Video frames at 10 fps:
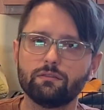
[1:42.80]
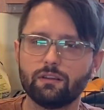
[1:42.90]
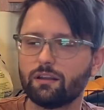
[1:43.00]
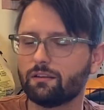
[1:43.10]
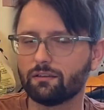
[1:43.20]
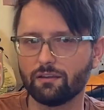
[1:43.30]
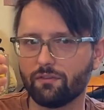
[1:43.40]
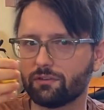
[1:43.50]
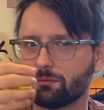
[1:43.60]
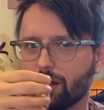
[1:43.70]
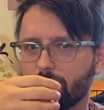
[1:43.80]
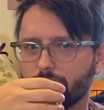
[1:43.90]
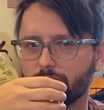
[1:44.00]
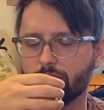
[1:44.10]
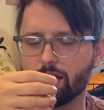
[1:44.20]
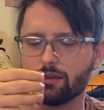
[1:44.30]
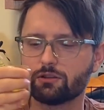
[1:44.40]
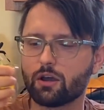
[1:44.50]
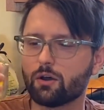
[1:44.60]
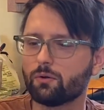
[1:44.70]
doesn't have a smell.
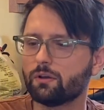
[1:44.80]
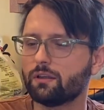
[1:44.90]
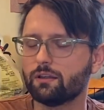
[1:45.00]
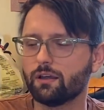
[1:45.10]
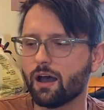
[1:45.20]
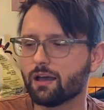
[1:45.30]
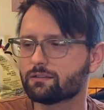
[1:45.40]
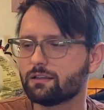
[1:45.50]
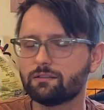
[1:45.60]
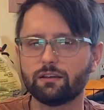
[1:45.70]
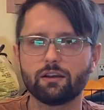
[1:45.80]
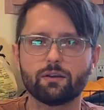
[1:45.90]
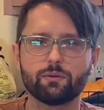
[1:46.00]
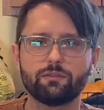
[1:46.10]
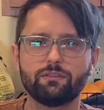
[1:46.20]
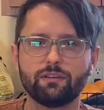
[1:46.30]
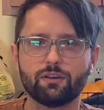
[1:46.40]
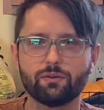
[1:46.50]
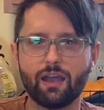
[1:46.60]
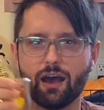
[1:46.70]
So, Hosky Zero,
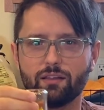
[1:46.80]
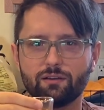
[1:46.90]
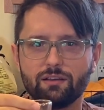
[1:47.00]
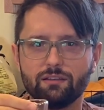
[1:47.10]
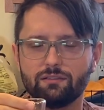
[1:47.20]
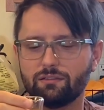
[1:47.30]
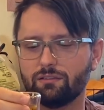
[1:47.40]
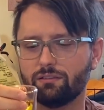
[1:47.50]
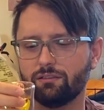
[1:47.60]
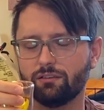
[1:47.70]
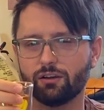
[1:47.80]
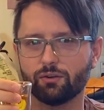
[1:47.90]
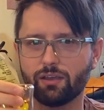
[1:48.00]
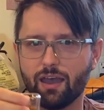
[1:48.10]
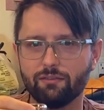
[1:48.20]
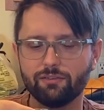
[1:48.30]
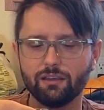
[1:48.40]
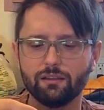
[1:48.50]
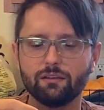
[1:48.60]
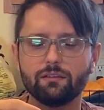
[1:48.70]
0 calories, 0
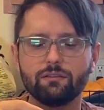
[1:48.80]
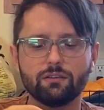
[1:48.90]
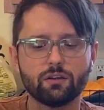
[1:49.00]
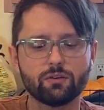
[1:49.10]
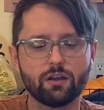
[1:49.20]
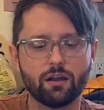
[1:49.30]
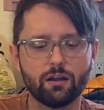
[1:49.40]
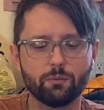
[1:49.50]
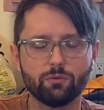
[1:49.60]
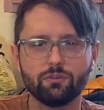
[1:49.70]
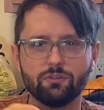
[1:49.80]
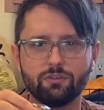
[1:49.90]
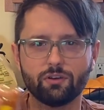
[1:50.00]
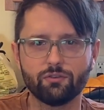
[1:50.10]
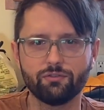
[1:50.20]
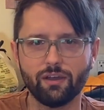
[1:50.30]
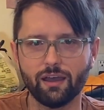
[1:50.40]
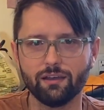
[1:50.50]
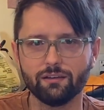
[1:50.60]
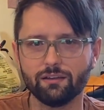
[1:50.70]
caffeine, 0 carbs, 0
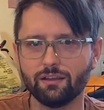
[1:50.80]
fat,